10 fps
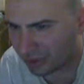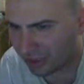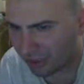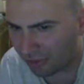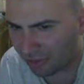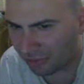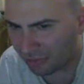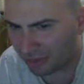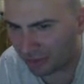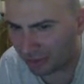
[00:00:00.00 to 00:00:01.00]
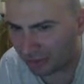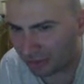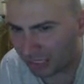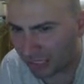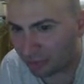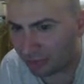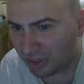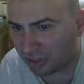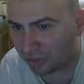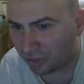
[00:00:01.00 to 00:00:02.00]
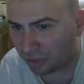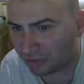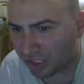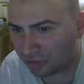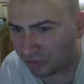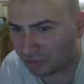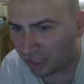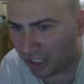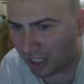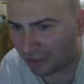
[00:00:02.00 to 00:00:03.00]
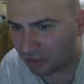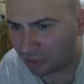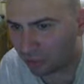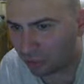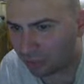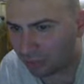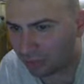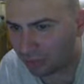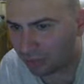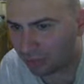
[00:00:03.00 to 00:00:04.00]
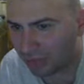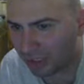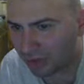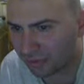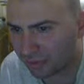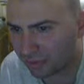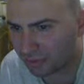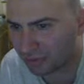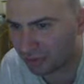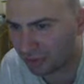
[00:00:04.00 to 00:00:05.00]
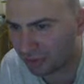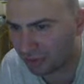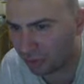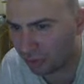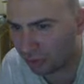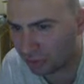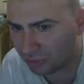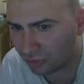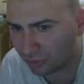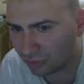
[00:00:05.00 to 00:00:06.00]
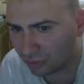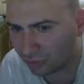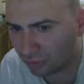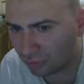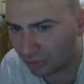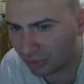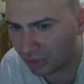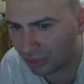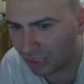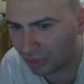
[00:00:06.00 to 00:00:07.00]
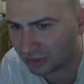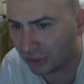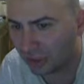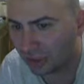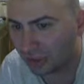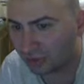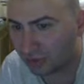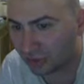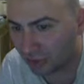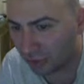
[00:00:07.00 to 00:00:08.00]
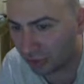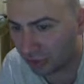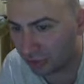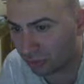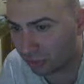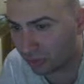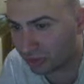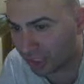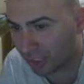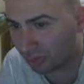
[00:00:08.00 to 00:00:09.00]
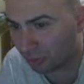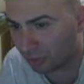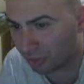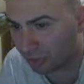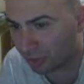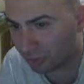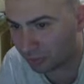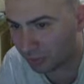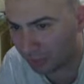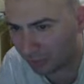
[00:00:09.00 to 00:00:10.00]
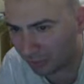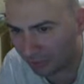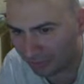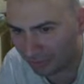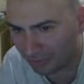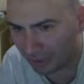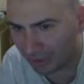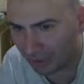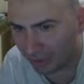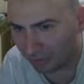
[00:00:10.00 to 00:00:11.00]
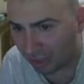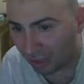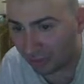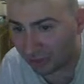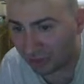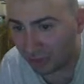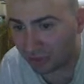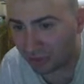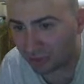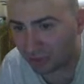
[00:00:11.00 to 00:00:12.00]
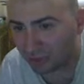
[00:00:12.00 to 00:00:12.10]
Carey, that he was being forced out of his job as co-chairman of Fox Film Entertainment, according to the person who, with the knowledge of the situation, who was not authorized to speak publicly. Rothman's contract